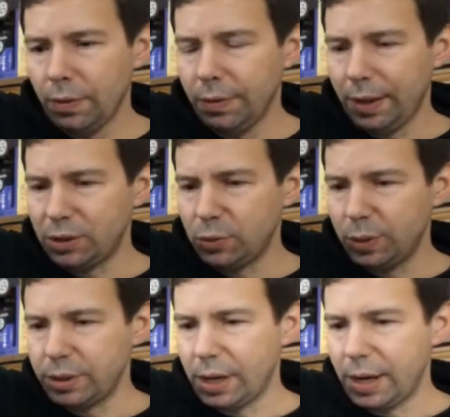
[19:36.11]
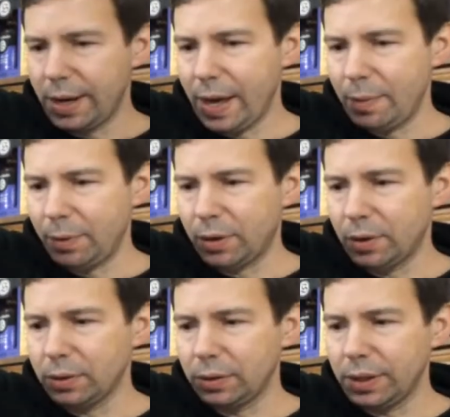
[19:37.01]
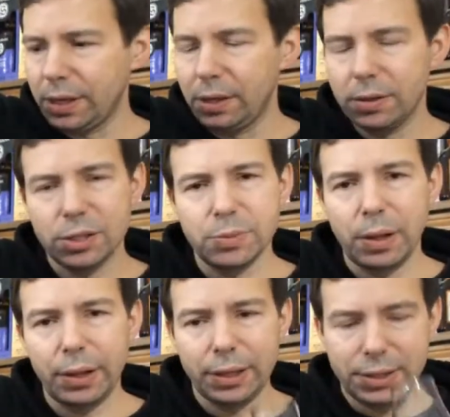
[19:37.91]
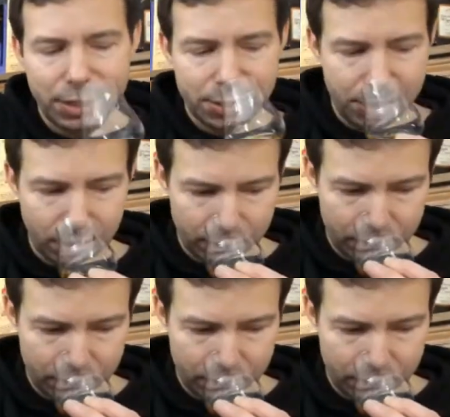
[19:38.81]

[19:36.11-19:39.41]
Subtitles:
That's what I am currently smelling and tasting.